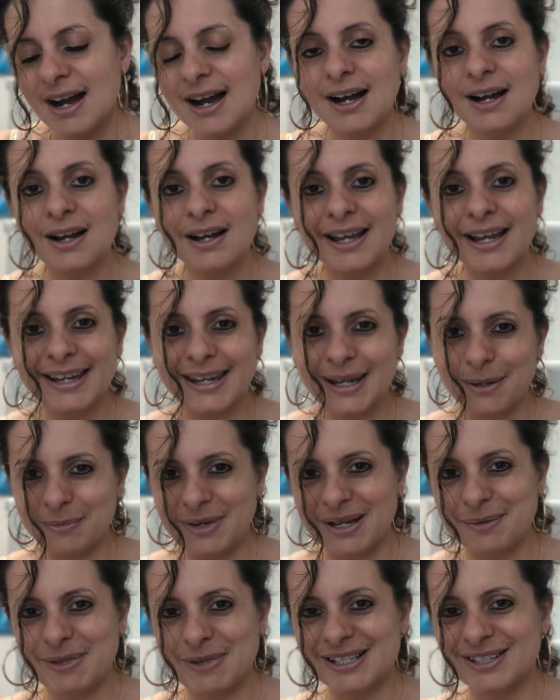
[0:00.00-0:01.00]
Uh, I get
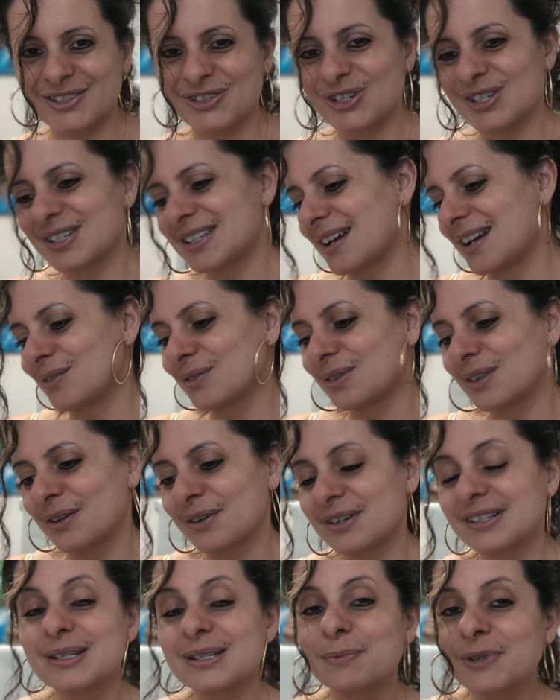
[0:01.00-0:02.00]
my messages out there
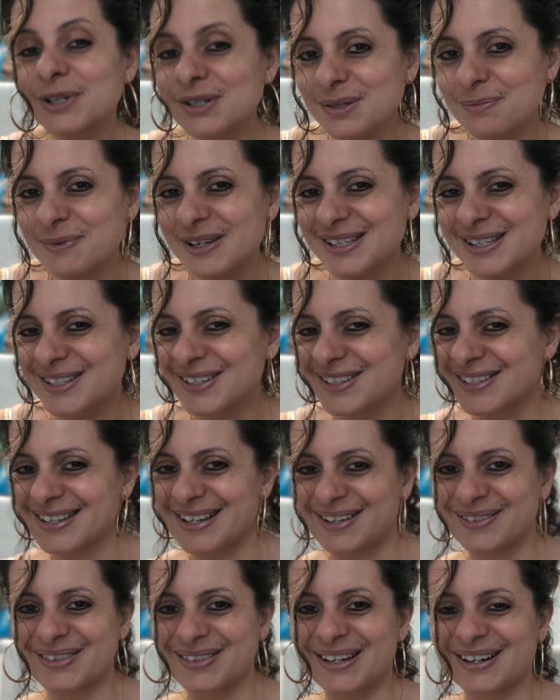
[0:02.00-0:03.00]
and spirit's messages
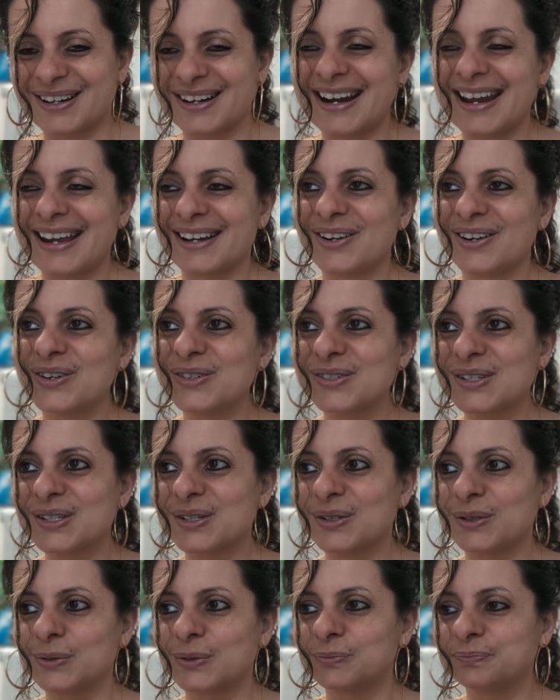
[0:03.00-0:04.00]
out there and
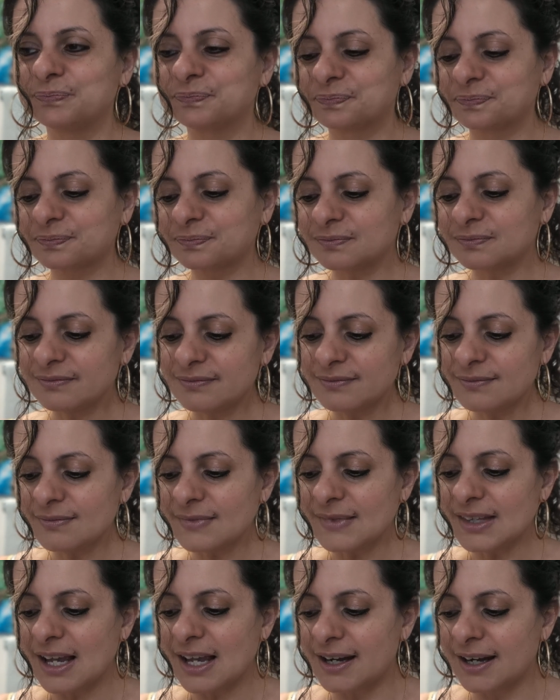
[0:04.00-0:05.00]
also
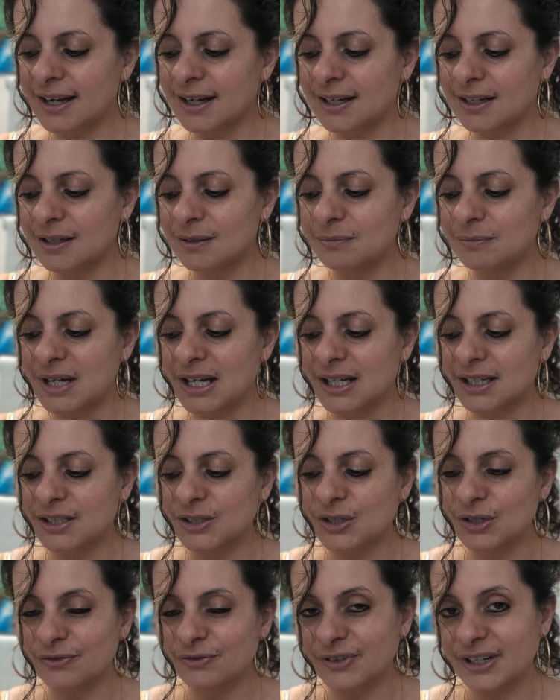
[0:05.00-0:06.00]
um,
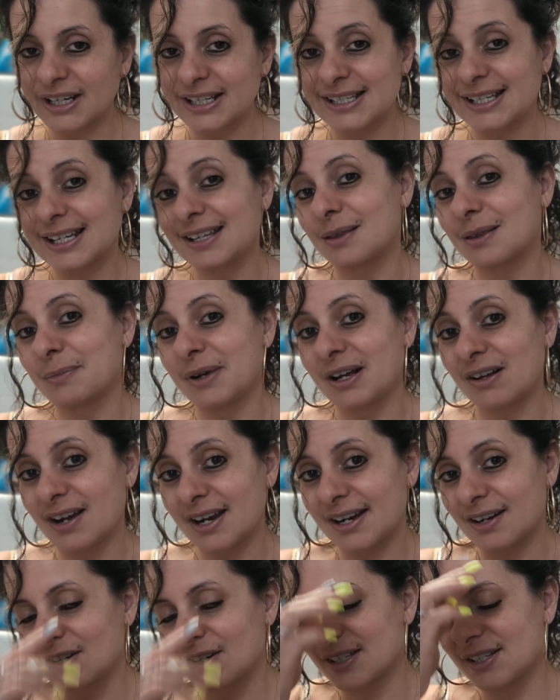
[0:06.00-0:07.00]
don't forget to hit the bell
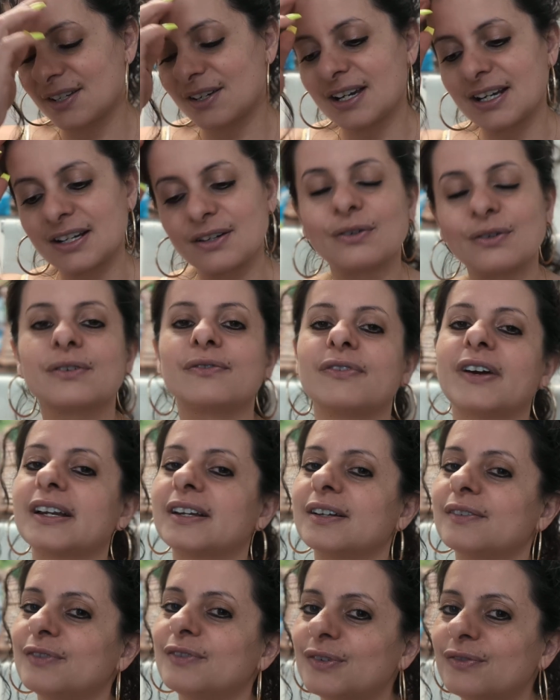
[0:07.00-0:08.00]
icon so you get
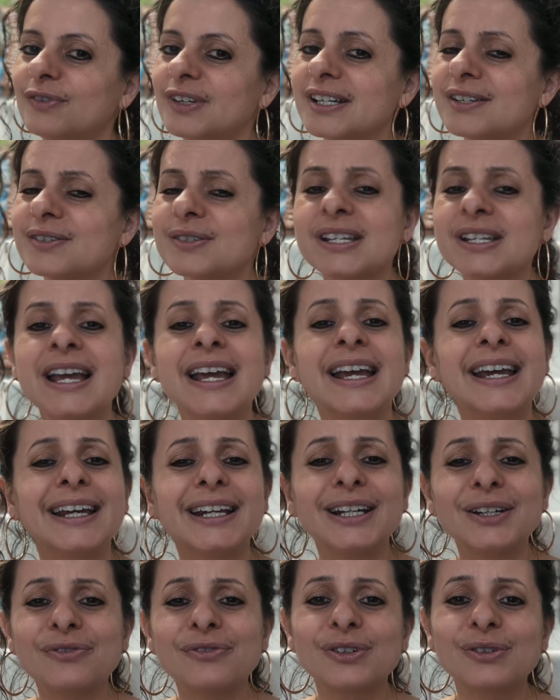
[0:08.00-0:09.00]
notified of new videos.
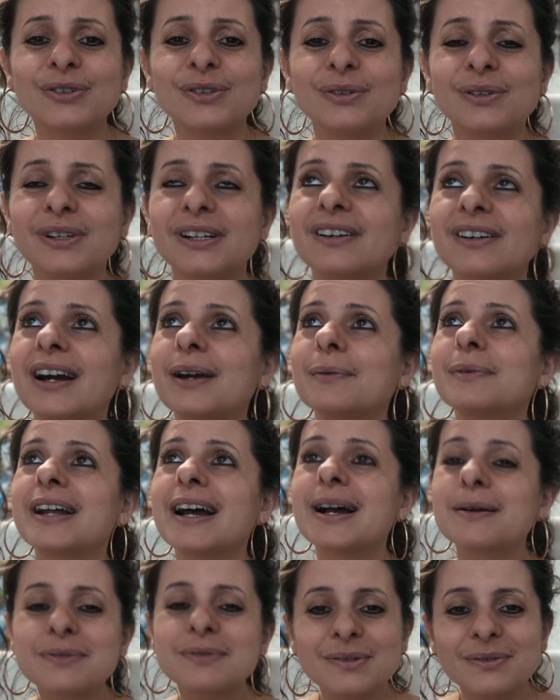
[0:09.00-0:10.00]
And if you're new here, I would
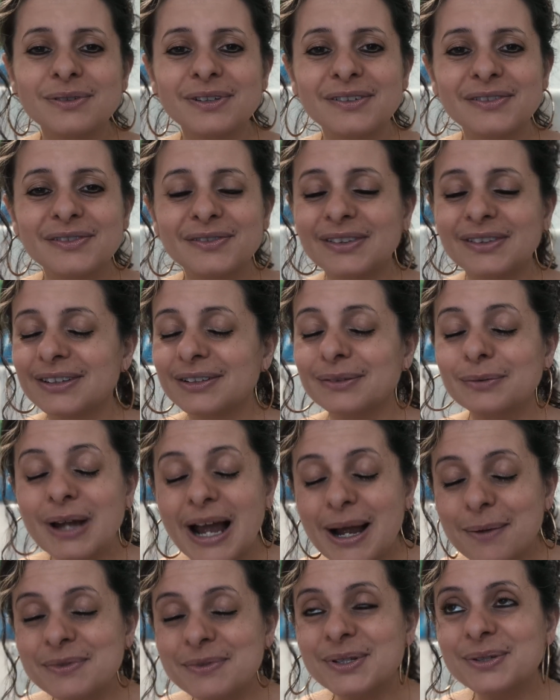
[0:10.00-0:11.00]
absolutely,
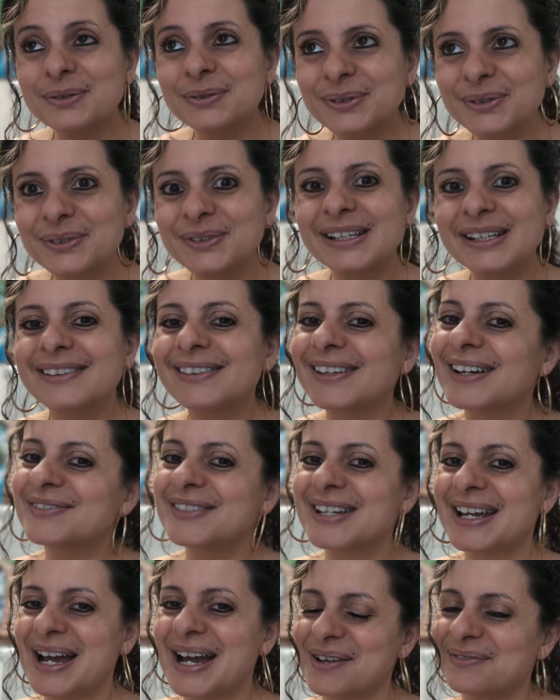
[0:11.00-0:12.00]
absolutely love
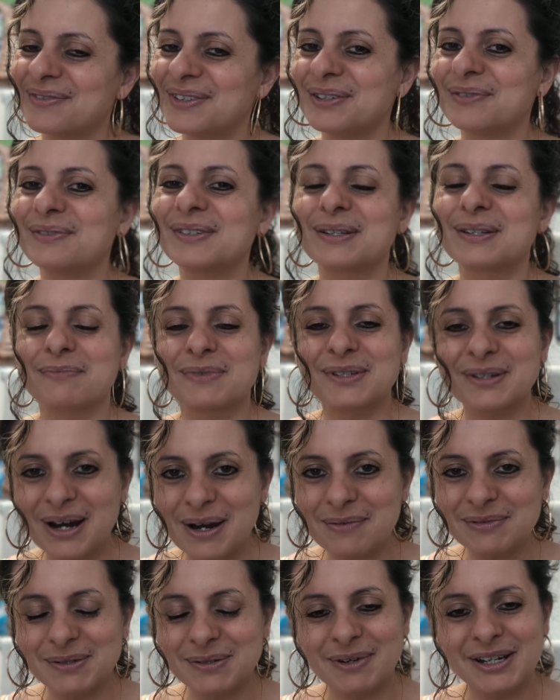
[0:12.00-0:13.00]
to have you
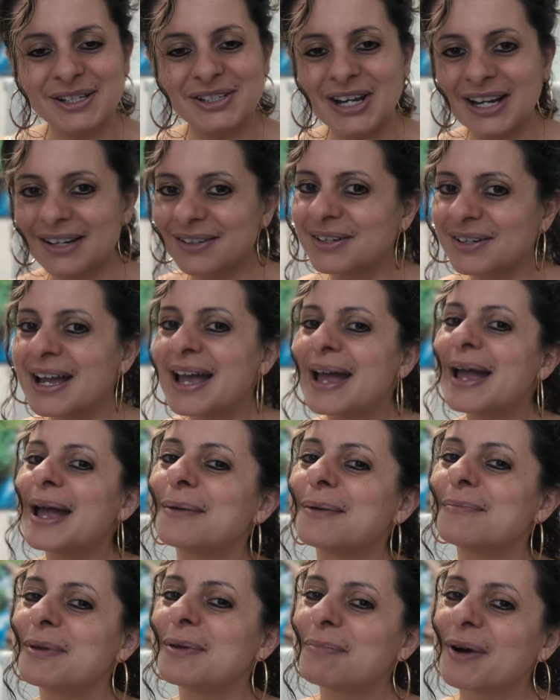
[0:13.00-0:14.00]
subscribe to my channel
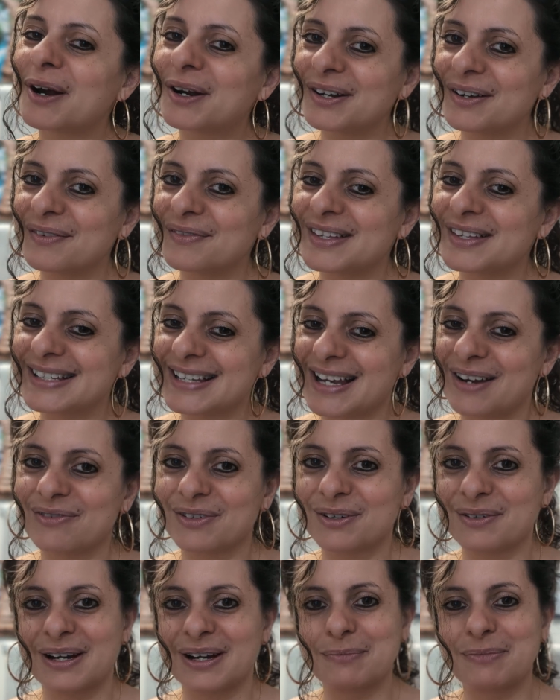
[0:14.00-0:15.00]
and be part of this
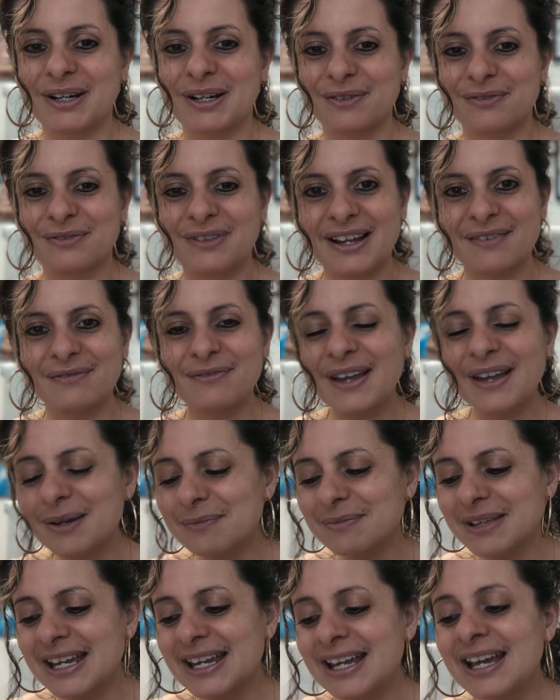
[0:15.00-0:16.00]
ever-growing butterfly
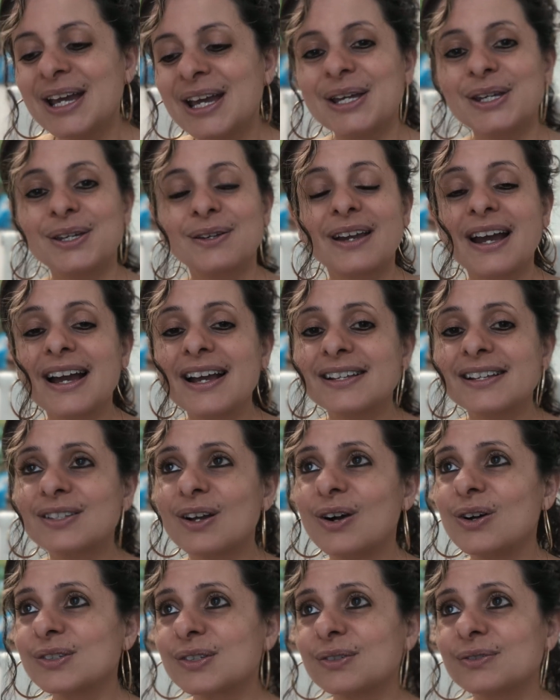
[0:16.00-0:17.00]
family. You guys,
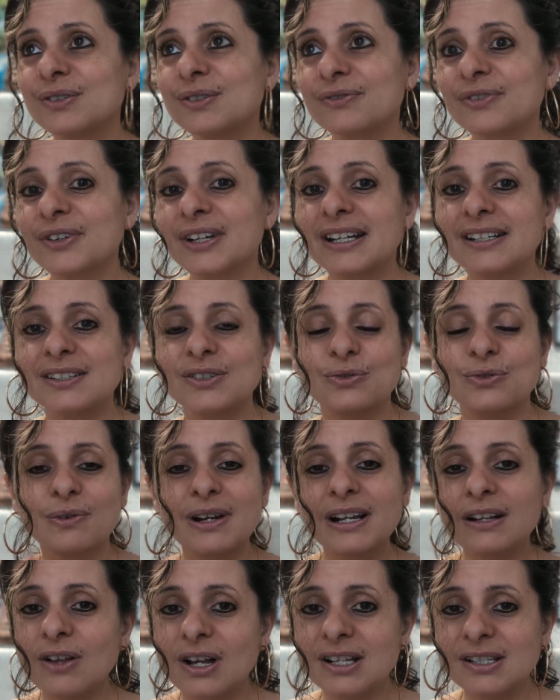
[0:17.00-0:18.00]
also don't forget,
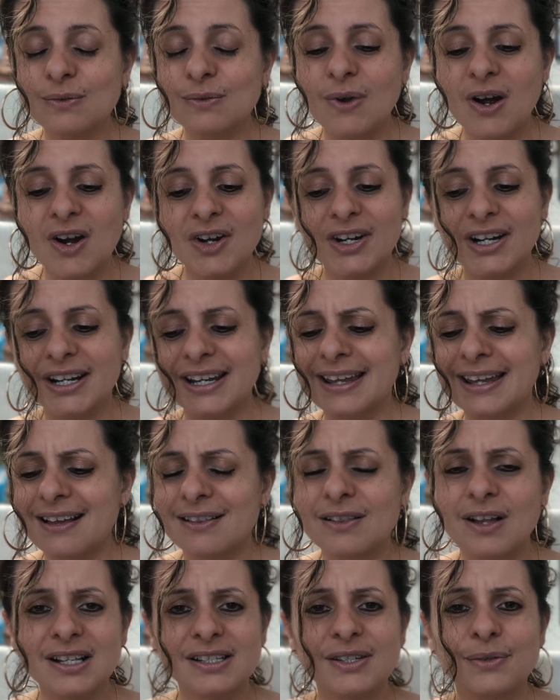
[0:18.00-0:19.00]
drink lots of water,
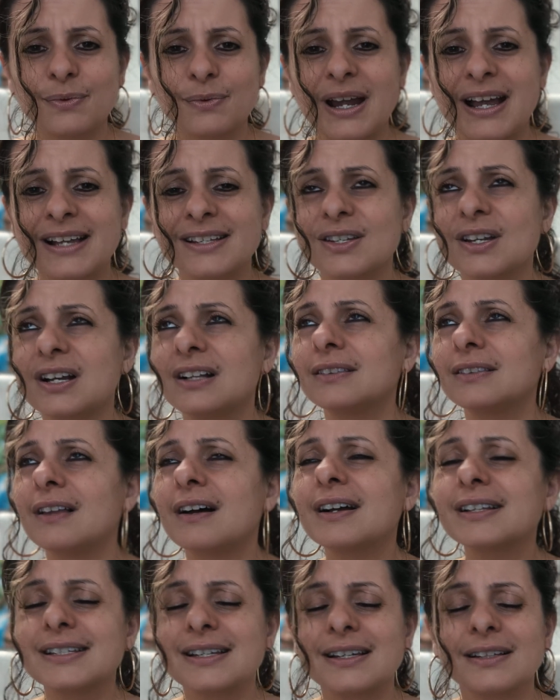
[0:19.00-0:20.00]
get lots of rest,
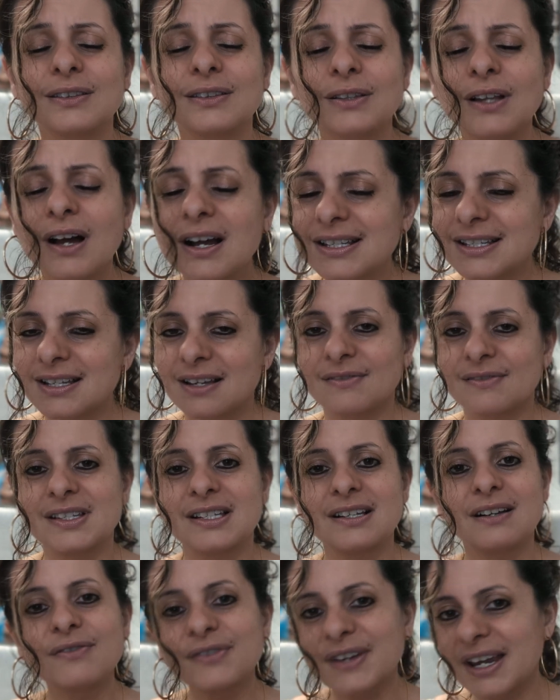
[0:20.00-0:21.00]
lots and lots of
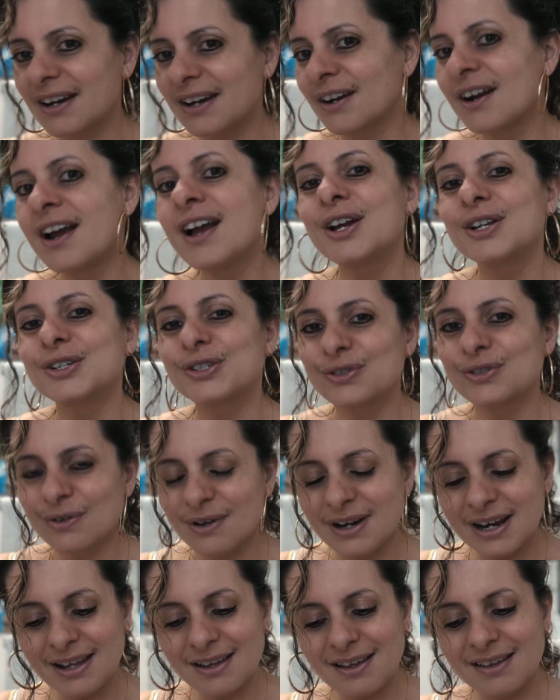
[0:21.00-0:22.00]
self-care
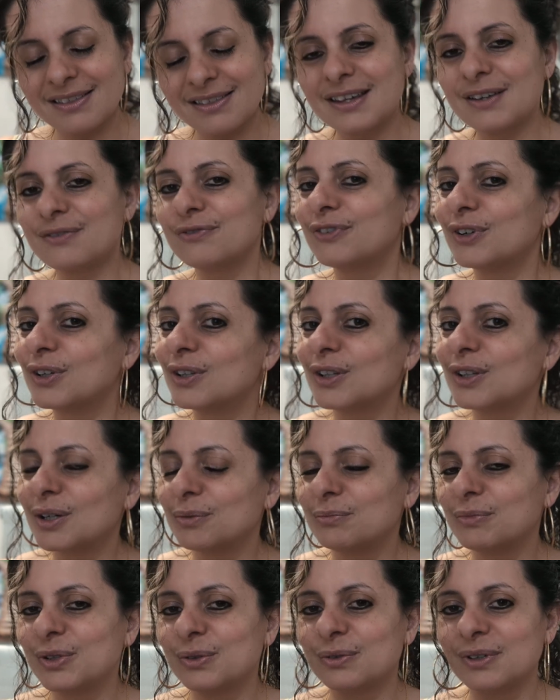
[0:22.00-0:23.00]
during the full
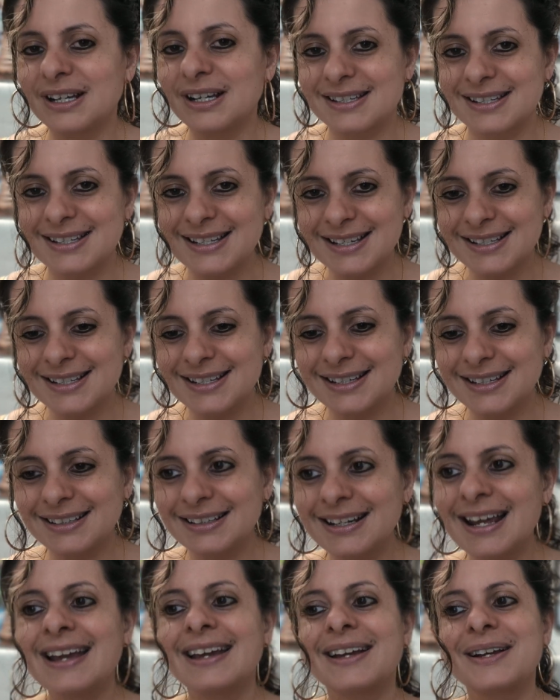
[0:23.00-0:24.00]
moon
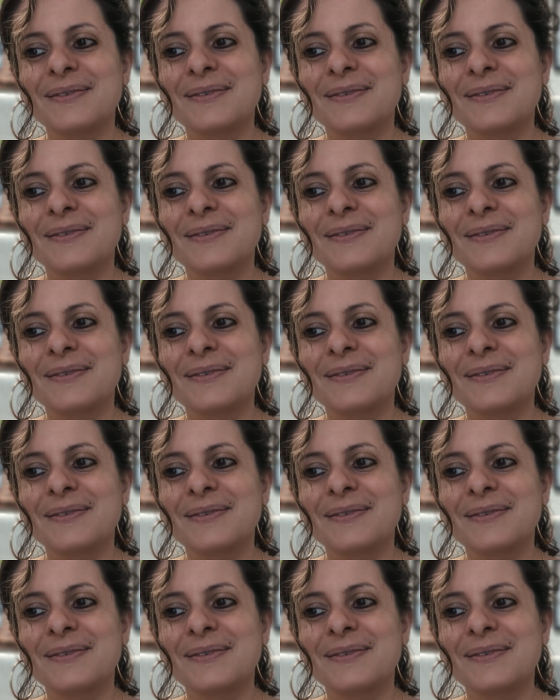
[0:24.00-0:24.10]
season.